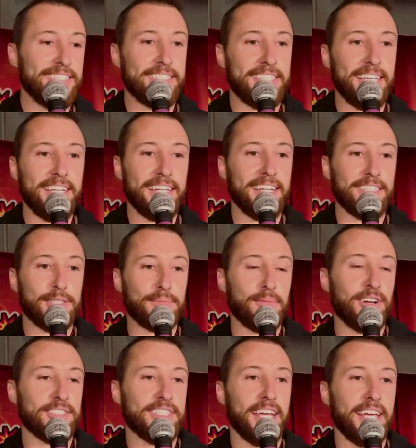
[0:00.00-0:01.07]
seeing it
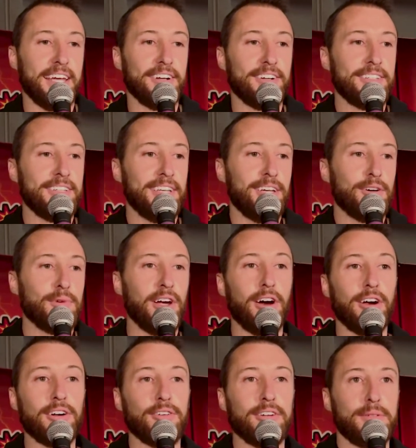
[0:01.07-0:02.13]
small scale, we
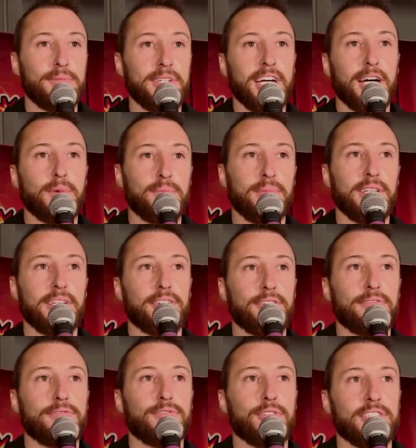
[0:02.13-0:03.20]
are going to become a
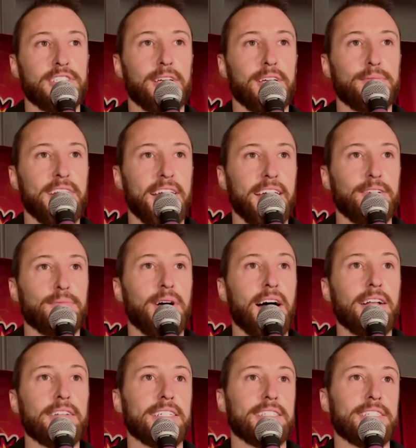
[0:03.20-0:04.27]
political force someday, and
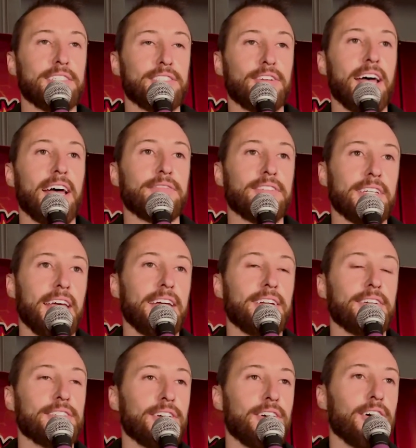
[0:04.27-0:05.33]
politicians will have to
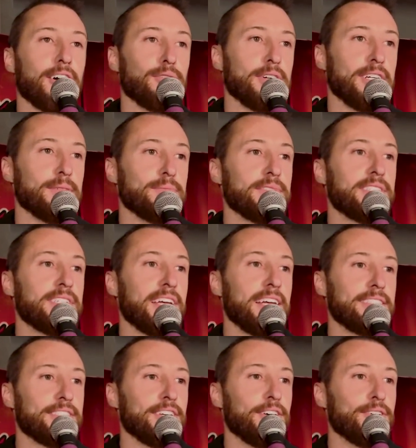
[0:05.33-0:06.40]
cater to our whims.
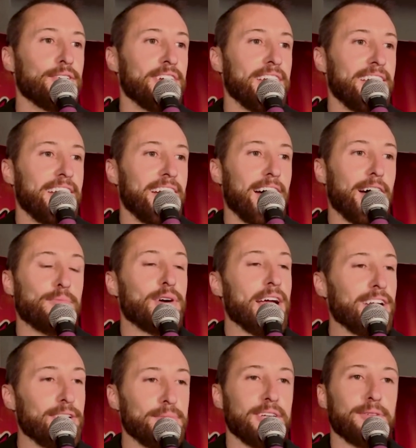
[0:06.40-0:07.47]
And so I'm
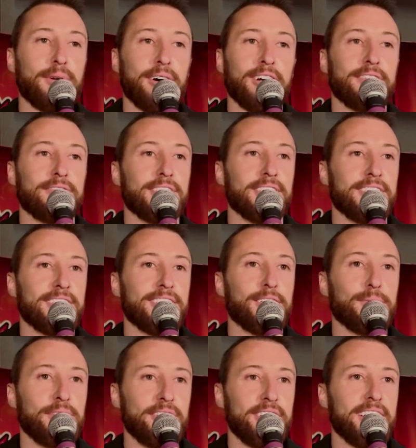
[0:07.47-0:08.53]
proud to be a part of a
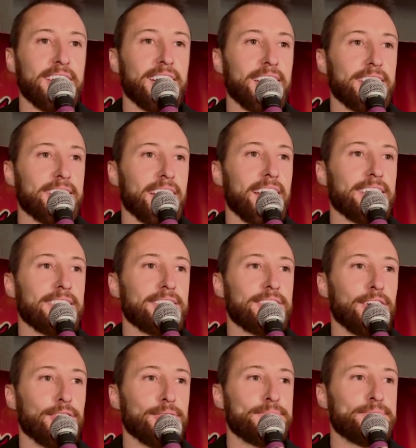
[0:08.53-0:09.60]
community like that.
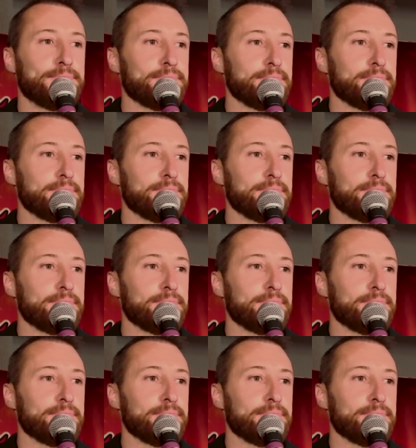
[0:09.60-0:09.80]
So